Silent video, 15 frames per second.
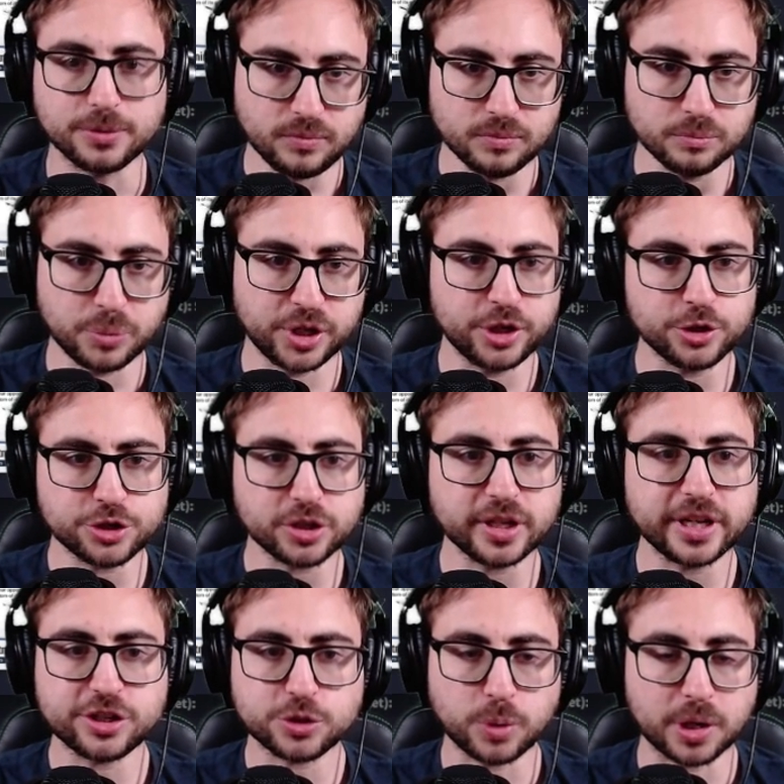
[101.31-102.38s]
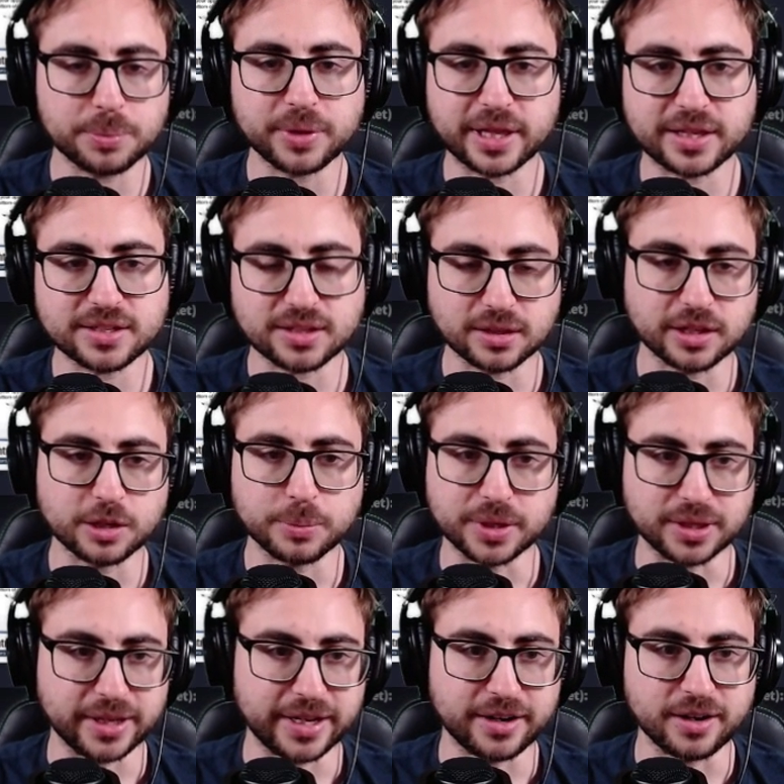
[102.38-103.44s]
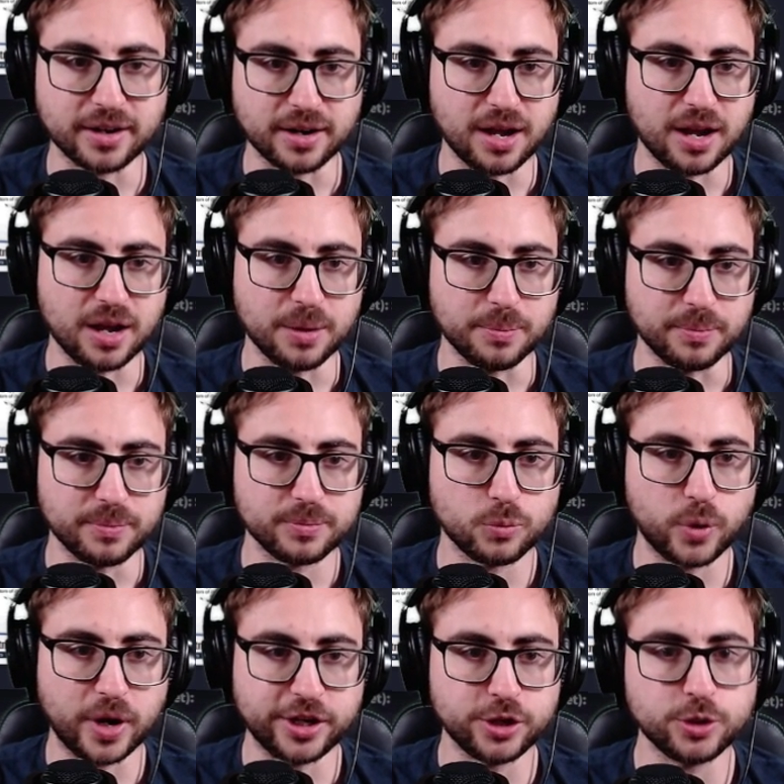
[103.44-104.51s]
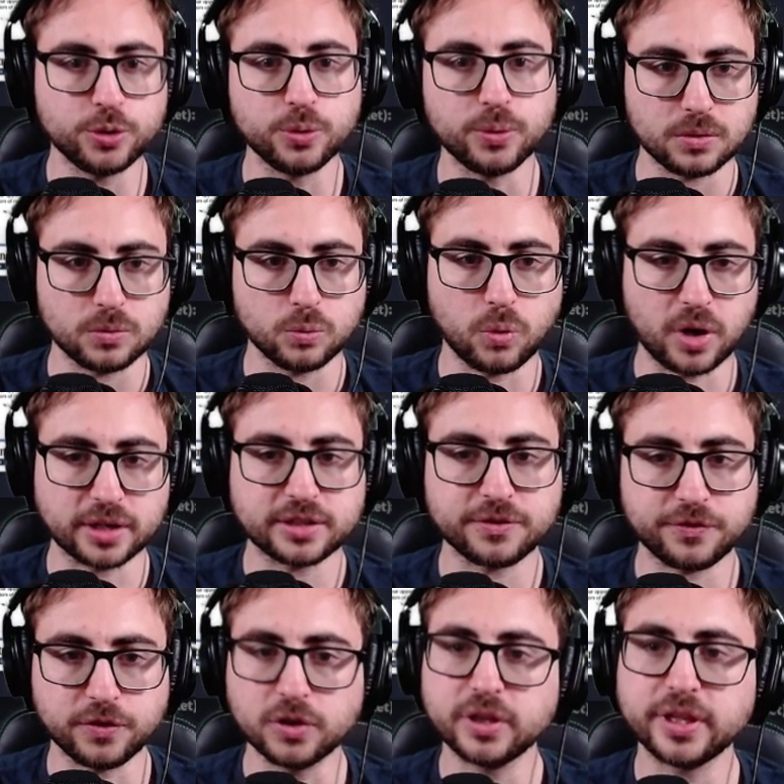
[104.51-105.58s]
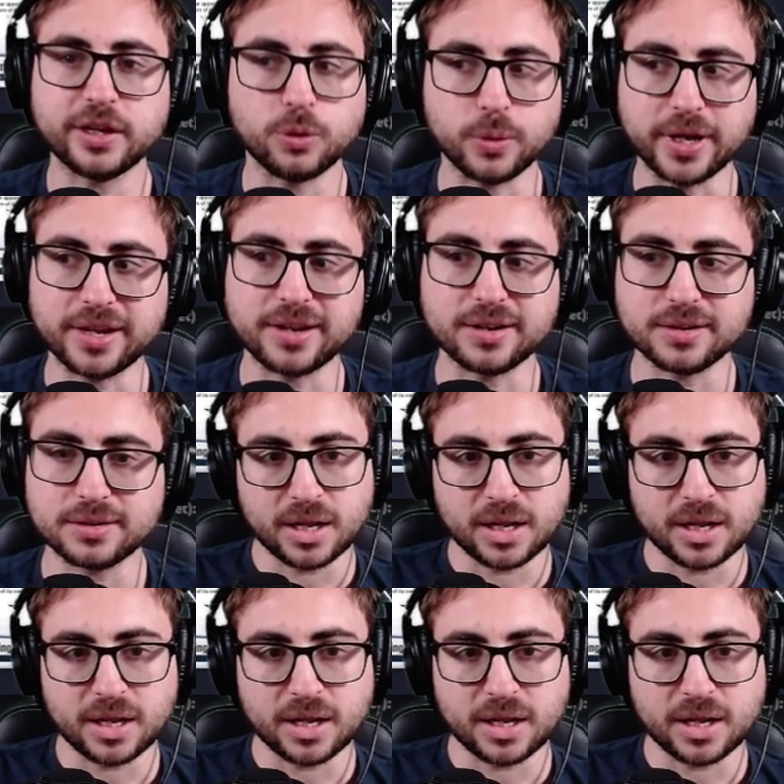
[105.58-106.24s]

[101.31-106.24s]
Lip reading: But usually you just want to play this a little bit later when you want to fully awaken.